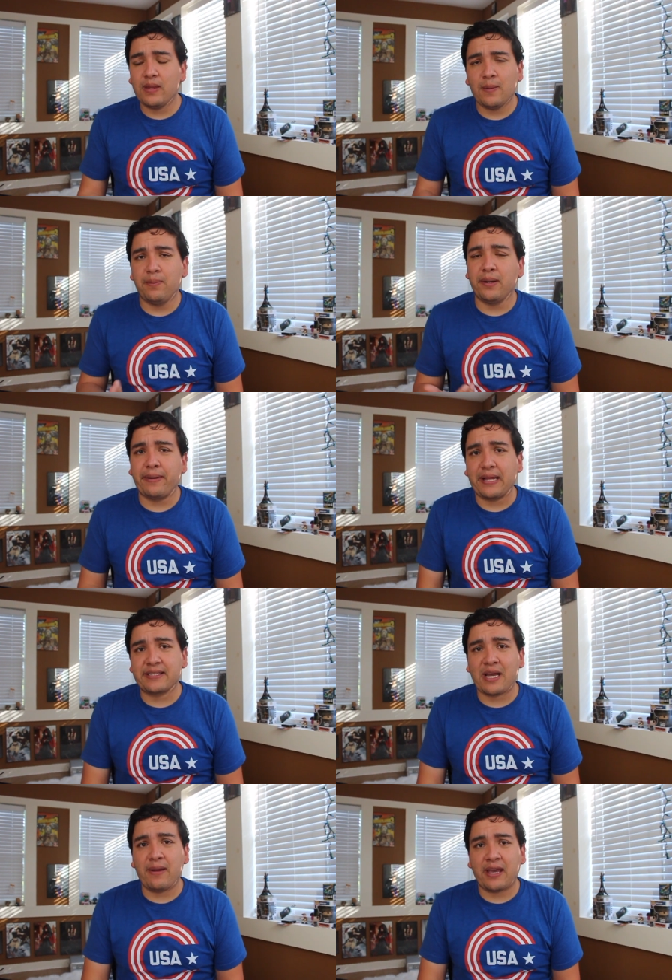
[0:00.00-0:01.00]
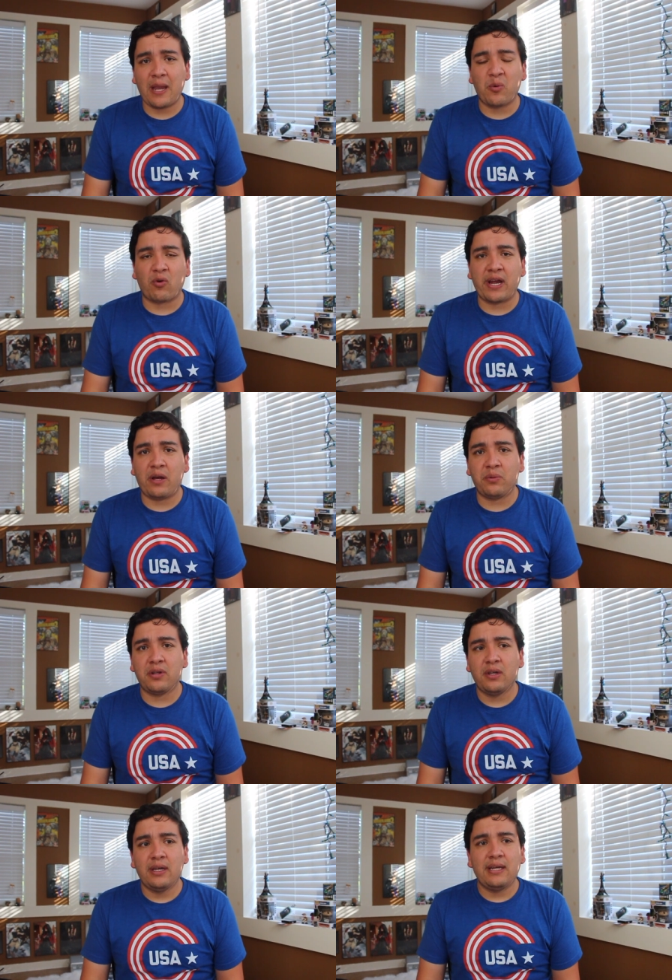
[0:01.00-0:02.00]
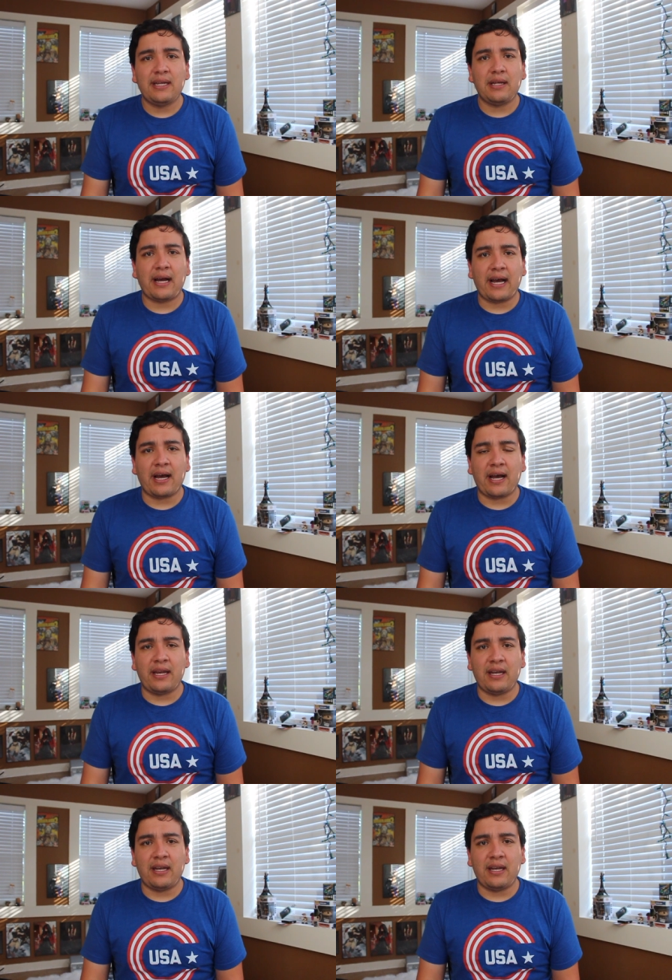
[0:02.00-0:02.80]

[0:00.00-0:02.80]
by the time it came around, I